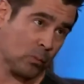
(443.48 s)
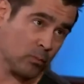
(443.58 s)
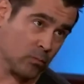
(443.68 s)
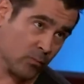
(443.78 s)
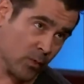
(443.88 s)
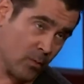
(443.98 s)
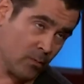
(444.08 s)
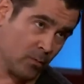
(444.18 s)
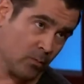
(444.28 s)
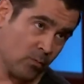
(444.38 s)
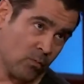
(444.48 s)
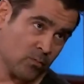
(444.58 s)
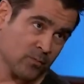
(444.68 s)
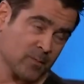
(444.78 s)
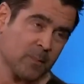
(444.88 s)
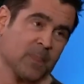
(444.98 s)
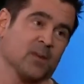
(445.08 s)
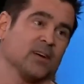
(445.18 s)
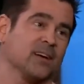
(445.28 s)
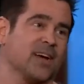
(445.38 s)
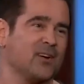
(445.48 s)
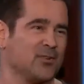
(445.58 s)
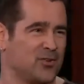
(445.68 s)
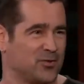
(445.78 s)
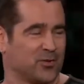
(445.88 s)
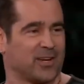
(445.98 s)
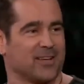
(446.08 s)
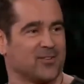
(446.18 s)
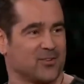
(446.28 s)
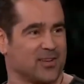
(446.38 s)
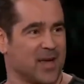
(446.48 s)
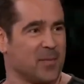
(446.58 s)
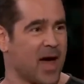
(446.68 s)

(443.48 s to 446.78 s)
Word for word: Kebab, sh what's it called again? How could you forget such a name?